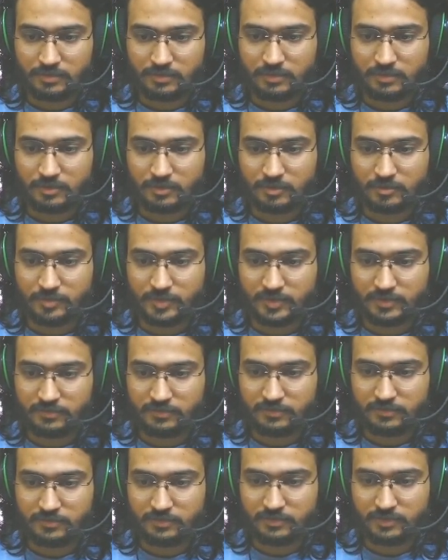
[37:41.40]

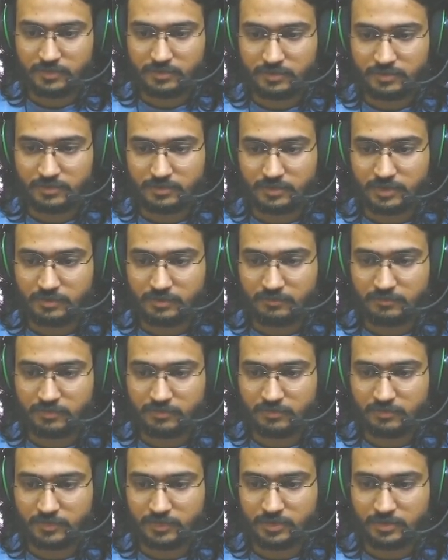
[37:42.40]
comments in env
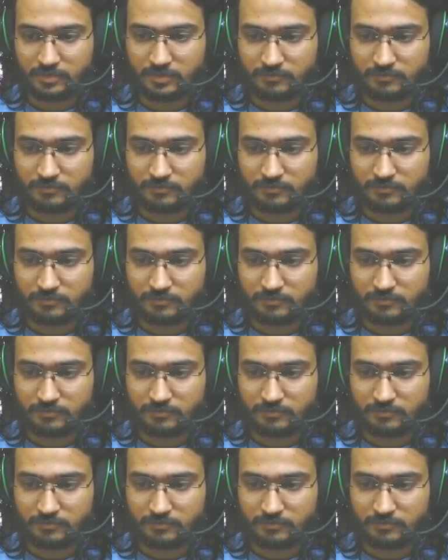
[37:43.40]
file.